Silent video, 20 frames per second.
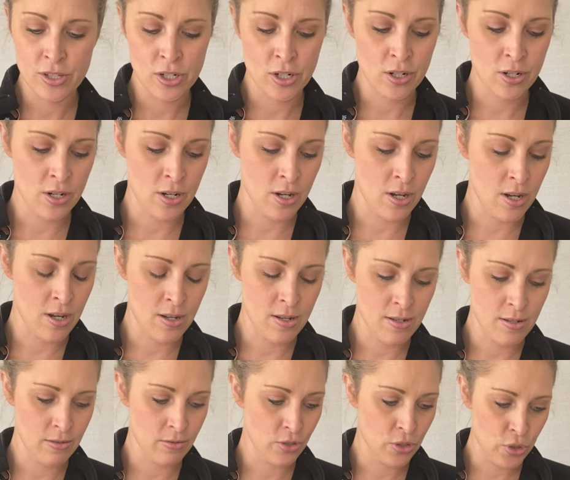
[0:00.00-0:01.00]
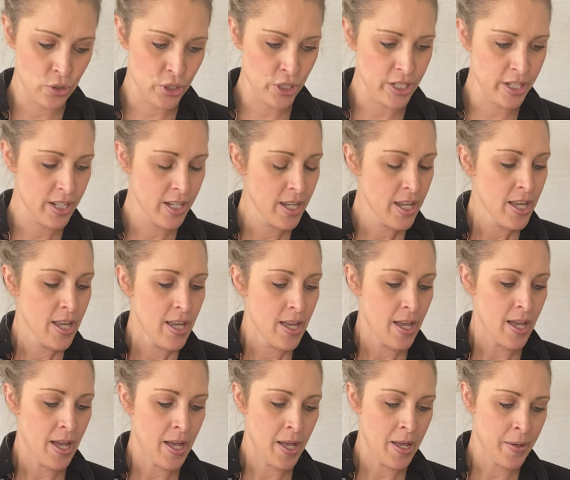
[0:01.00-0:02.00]
are all good.
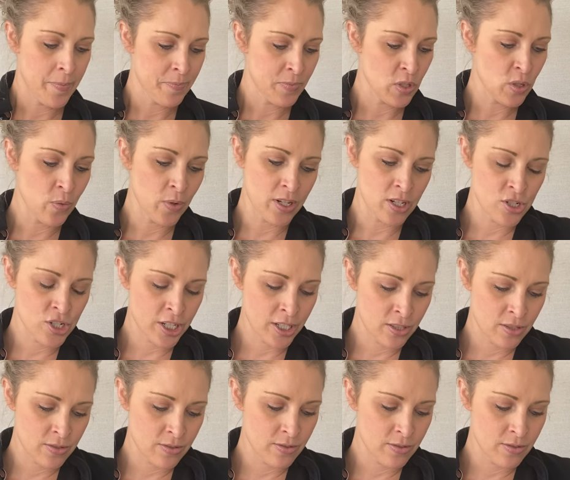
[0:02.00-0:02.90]
You want to check